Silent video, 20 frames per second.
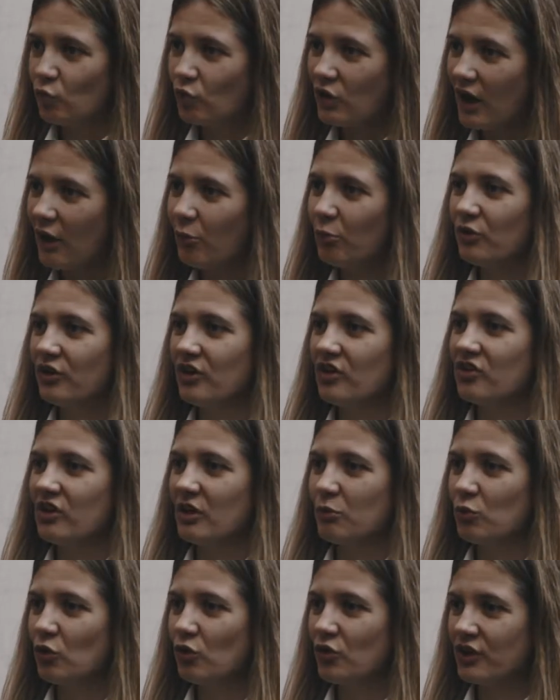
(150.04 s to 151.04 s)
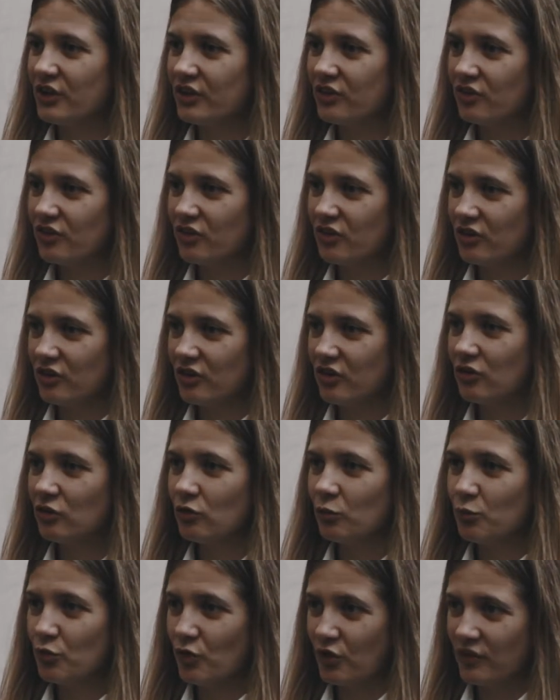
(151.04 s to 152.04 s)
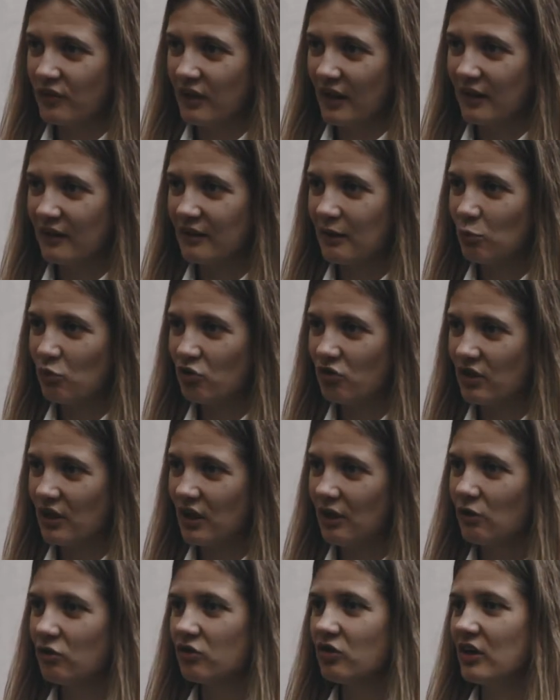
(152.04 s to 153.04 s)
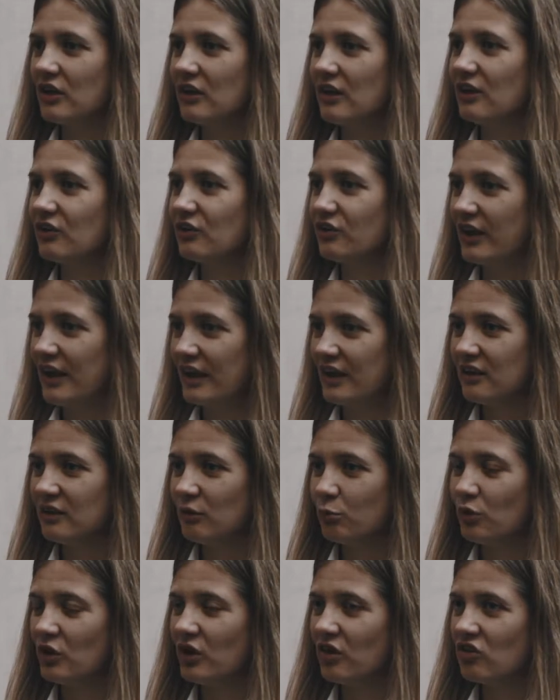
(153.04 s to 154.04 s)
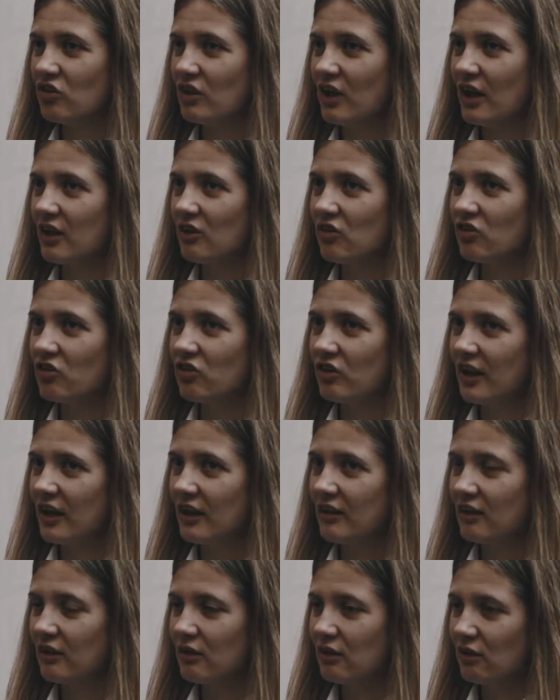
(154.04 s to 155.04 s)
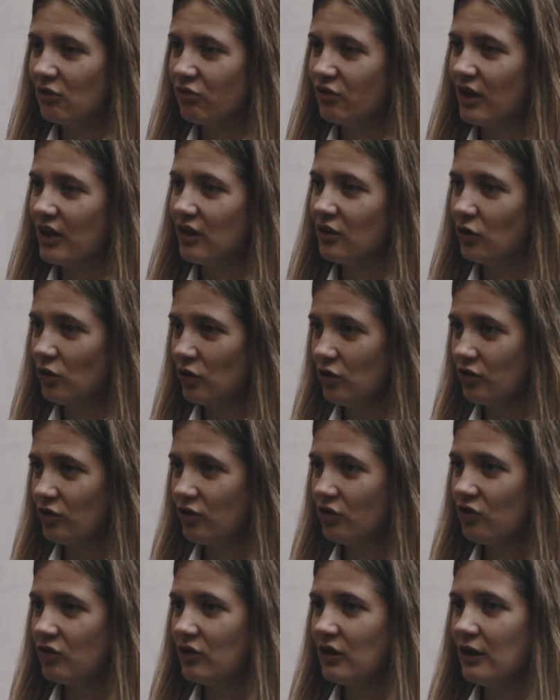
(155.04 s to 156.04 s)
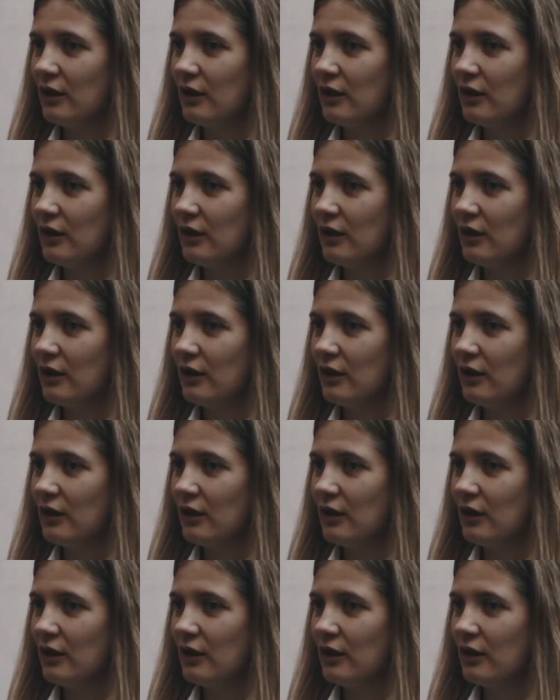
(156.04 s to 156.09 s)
companies are more interested to protect themselves and their data, because they understand that if they don't,